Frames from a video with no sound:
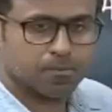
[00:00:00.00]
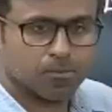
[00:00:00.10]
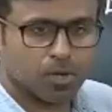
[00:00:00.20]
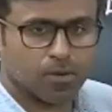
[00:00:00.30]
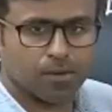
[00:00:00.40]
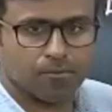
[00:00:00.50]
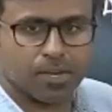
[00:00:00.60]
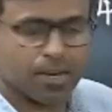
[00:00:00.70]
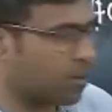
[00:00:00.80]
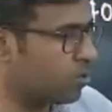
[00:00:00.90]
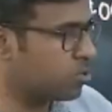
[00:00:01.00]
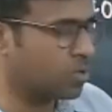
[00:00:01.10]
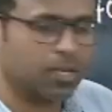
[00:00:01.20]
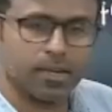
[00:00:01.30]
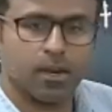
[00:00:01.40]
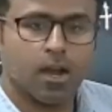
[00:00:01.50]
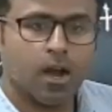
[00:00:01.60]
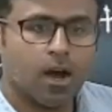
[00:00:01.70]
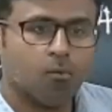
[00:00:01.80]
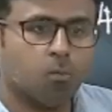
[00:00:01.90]
Okay, we are also here.
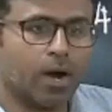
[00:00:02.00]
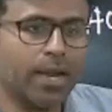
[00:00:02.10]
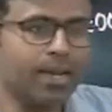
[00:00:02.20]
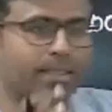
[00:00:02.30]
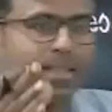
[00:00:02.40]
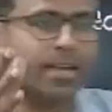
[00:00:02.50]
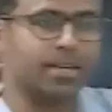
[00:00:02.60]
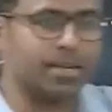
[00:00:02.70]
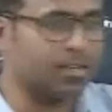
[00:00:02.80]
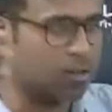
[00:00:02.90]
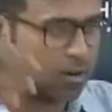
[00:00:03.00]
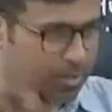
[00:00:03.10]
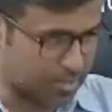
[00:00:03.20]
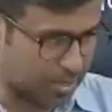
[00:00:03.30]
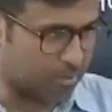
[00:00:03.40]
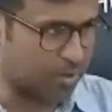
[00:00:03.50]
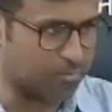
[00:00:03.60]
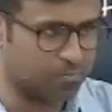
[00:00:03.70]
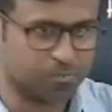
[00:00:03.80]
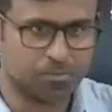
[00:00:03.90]
Why they did not survive?
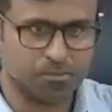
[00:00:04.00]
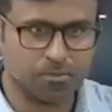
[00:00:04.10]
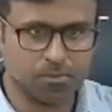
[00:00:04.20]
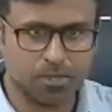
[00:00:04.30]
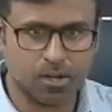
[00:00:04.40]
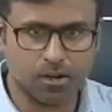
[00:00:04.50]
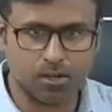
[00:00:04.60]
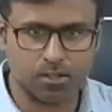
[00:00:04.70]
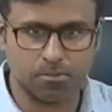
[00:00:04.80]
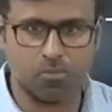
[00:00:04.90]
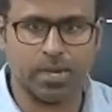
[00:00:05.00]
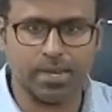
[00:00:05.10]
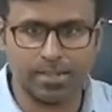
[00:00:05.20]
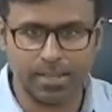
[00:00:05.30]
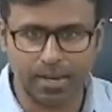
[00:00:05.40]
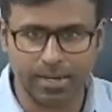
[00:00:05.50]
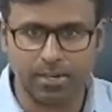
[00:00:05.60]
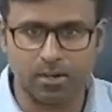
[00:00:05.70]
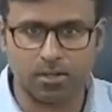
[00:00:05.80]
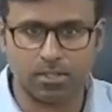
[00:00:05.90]
The concept, why they did
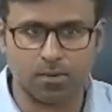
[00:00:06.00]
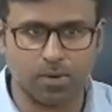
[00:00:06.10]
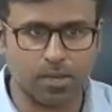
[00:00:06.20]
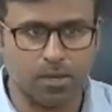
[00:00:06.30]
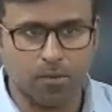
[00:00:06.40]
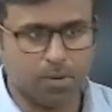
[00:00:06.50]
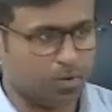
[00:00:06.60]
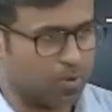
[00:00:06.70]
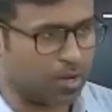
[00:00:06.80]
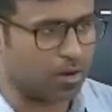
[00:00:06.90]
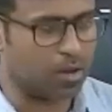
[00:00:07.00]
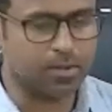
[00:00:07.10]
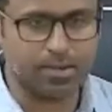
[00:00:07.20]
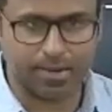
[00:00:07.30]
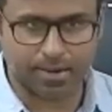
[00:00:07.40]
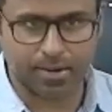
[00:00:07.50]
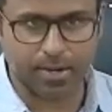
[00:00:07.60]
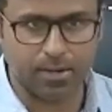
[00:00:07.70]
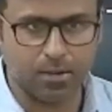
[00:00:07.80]
not survive, but we are all here, right?